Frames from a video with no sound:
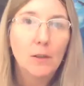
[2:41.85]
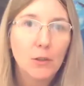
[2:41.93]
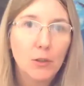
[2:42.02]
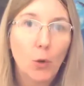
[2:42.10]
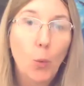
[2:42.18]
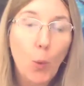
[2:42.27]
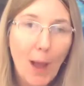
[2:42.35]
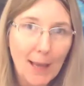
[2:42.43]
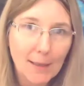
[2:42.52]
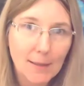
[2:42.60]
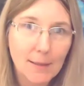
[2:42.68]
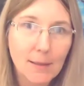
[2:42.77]
So
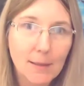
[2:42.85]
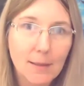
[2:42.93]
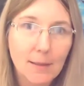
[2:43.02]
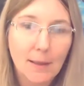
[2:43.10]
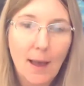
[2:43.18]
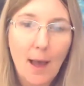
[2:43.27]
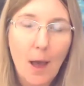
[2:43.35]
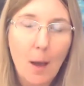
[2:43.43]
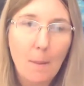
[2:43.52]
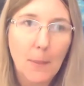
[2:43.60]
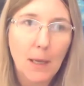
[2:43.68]
waxes come